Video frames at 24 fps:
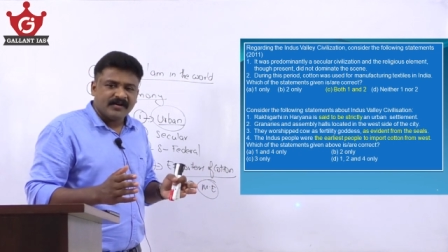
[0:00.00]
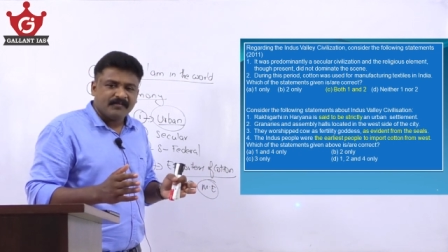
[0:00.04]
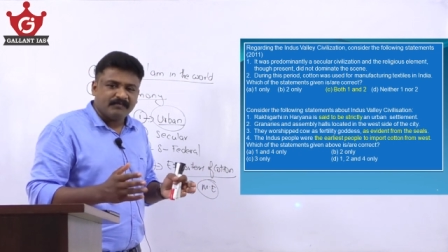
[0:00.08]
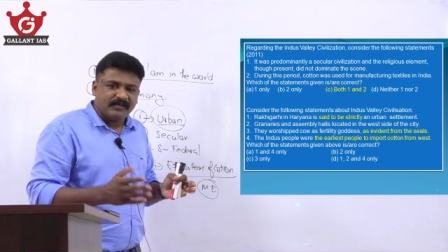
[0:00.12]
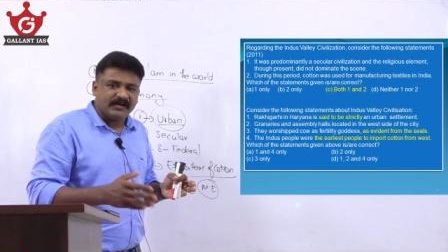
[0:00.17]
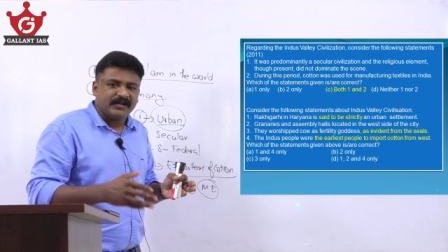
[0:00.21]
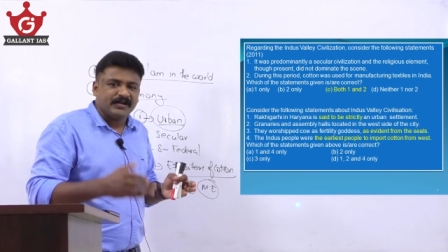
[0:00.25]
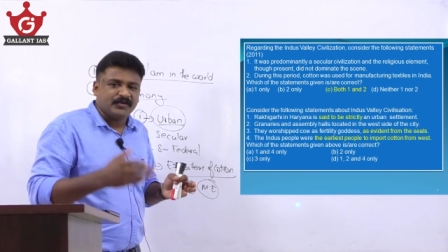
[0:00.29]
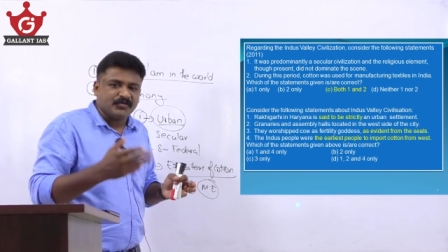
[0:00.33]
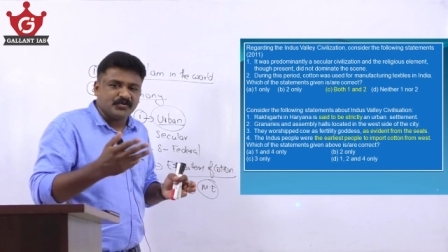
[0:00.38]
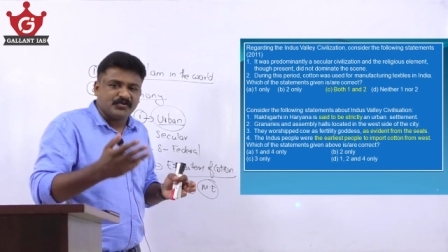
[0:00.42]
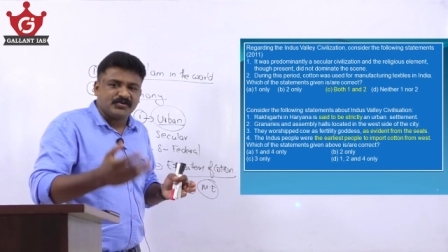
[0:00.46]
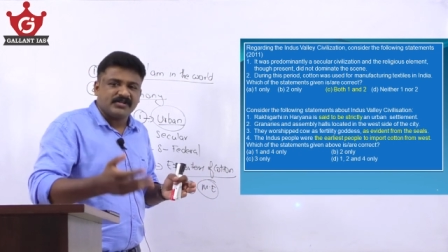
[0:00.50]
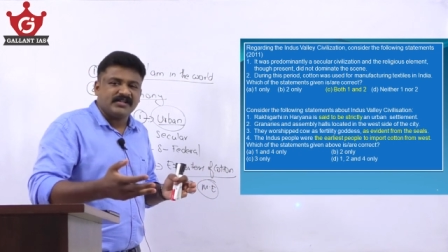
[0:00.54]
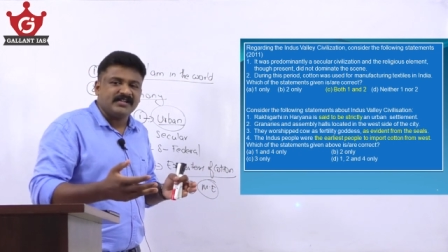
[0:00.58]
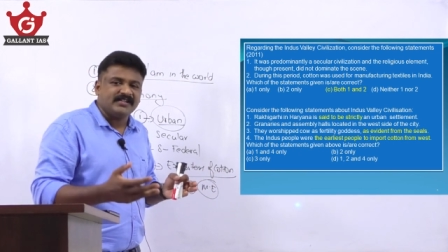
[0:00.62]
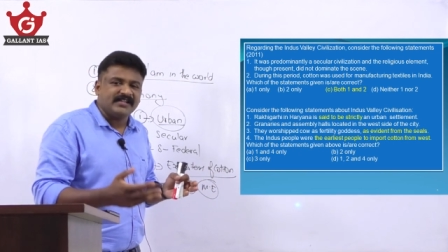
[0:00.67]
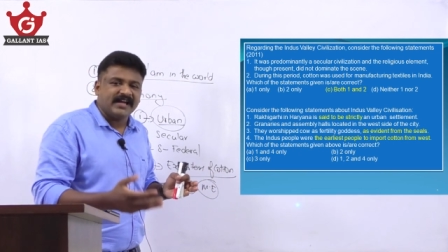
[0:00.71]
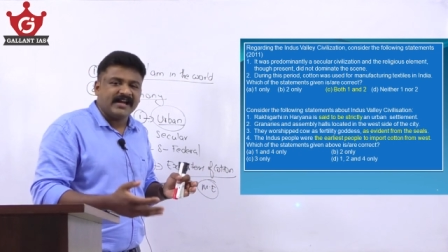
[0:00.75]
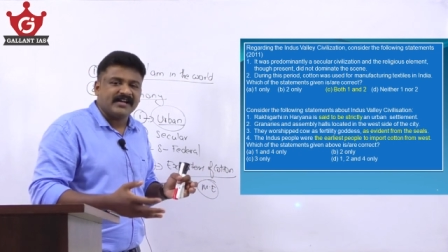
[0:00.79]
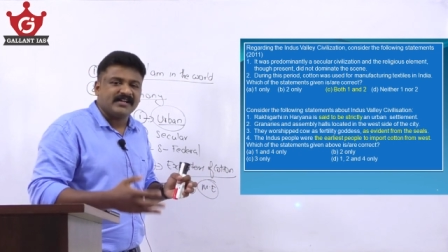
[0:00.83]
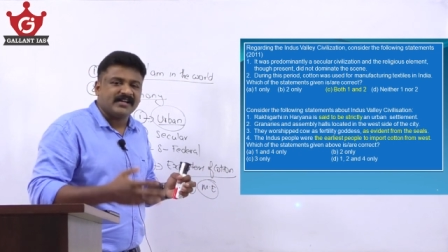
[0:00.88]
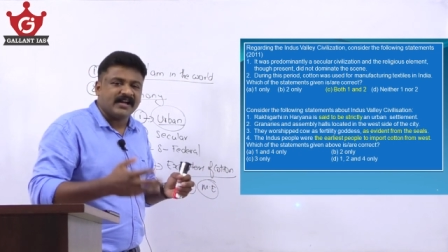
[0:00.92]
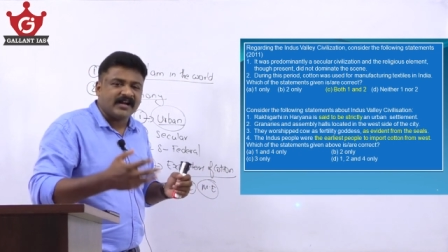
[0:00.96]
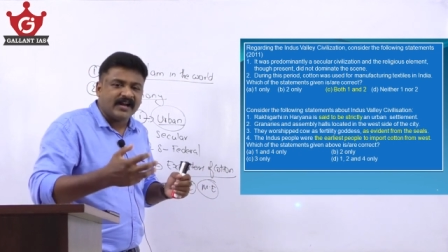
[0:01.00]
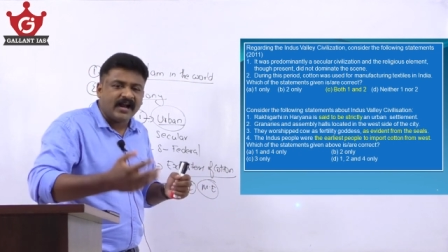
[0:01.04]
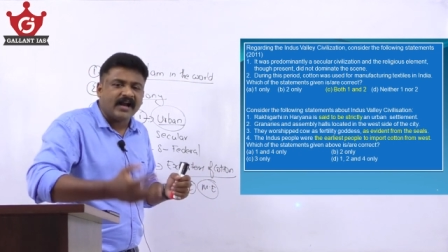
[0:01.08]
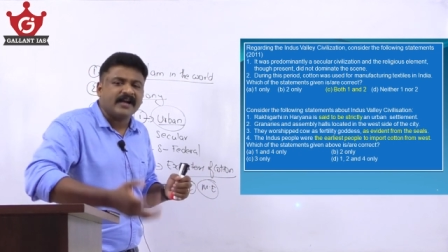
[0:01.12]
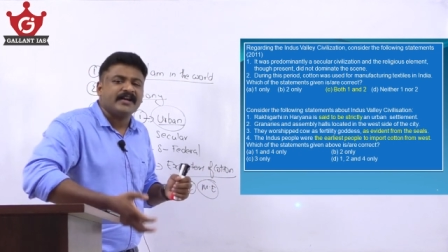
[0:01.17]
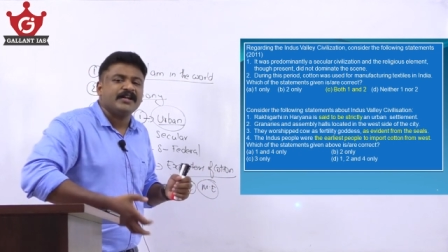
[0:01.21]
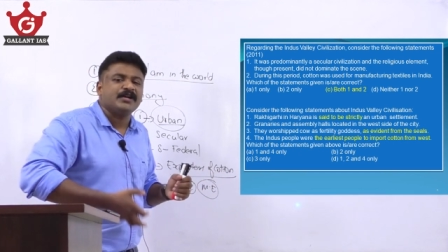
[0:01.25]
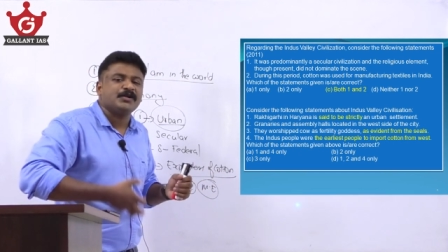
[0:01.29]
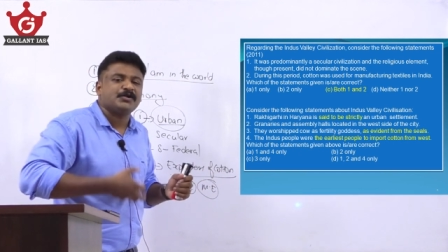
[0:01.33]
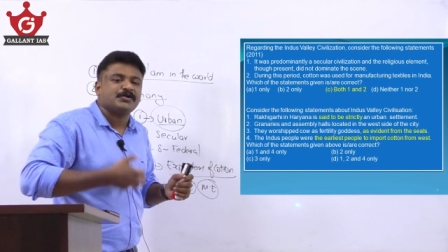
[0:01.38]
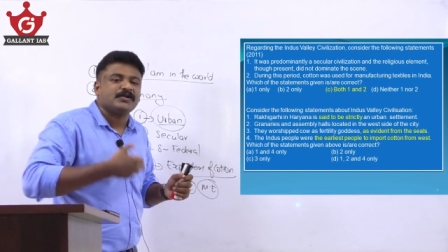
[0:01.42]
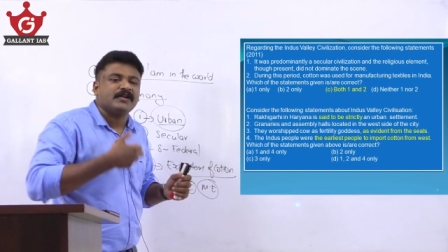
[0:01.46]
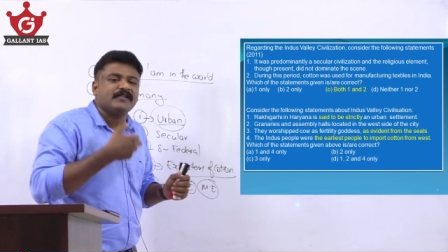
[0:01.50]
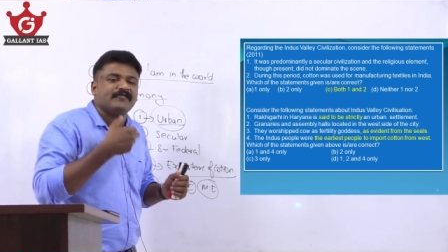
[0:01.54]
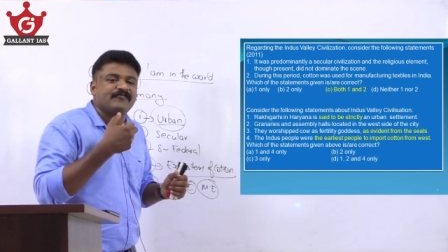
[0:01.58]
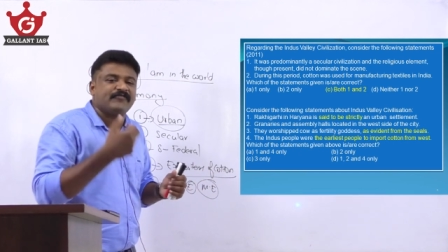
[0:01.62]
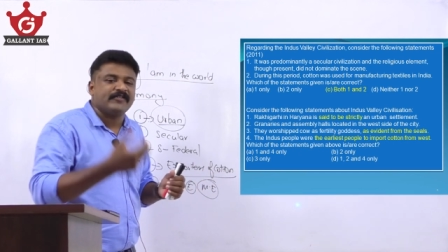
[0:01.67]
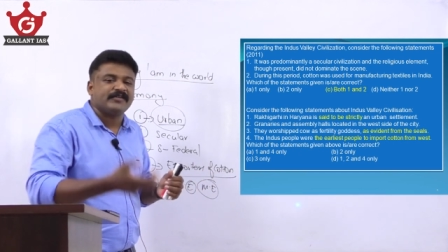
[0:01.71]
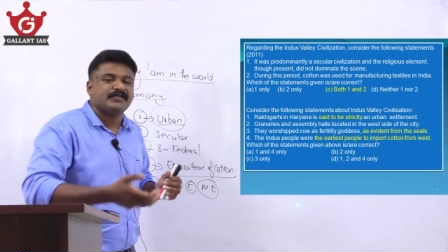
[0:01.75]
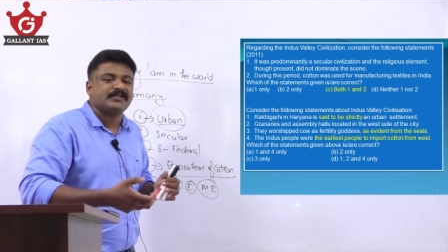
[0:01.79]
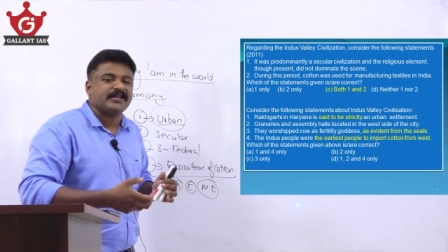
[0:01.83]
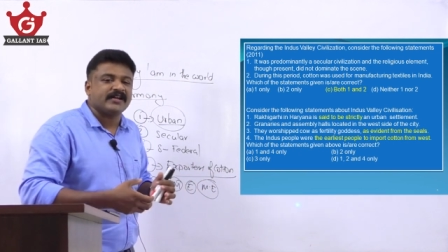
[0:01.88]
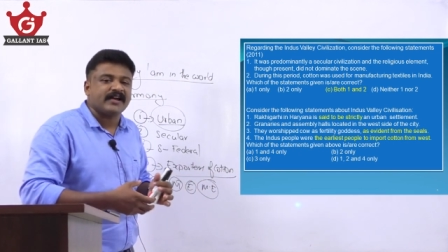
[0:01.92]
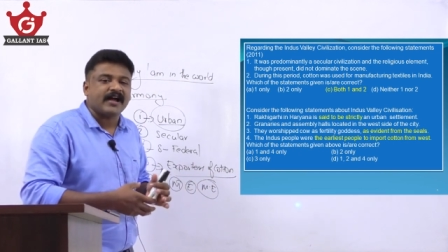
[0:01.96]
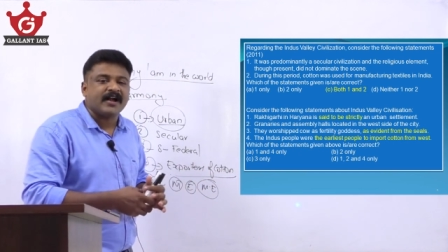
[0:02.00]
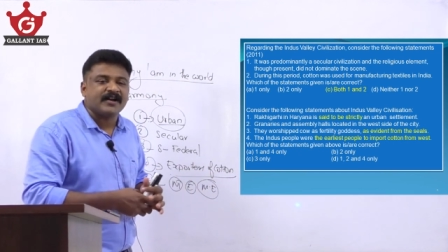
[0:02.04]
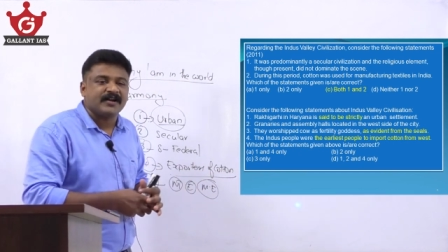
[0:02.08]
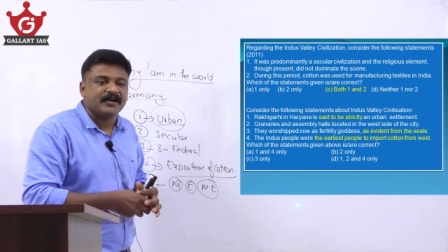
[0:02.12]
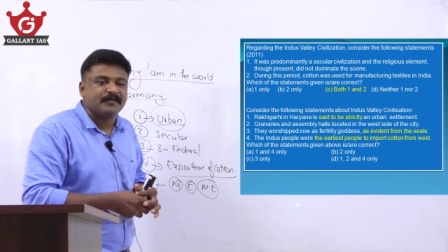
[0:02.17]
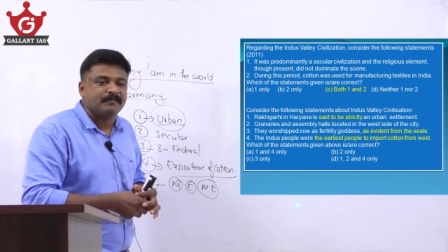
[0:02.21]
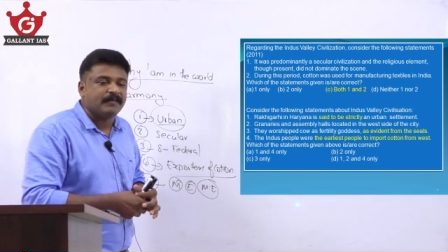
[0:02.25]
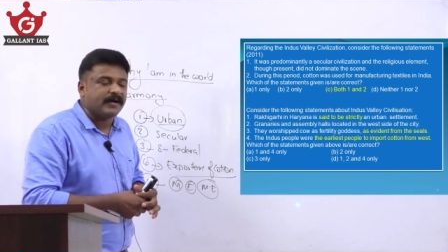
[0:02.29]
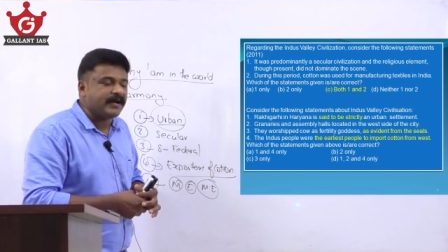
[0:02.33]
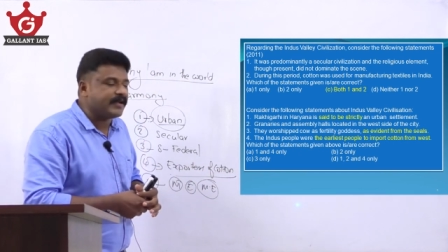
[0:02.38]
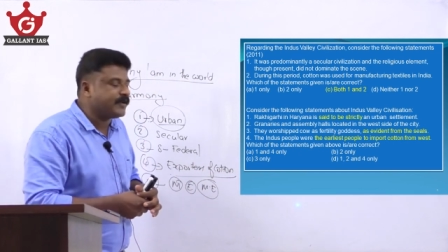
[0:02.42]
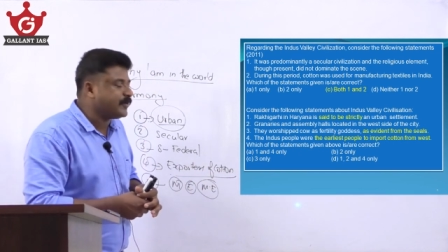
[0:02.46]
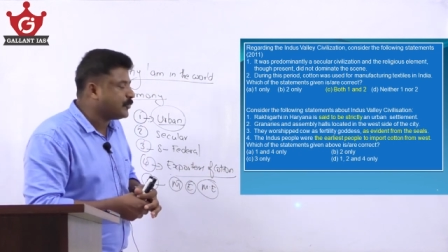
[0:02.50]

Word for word: But you see that an additional fitting added by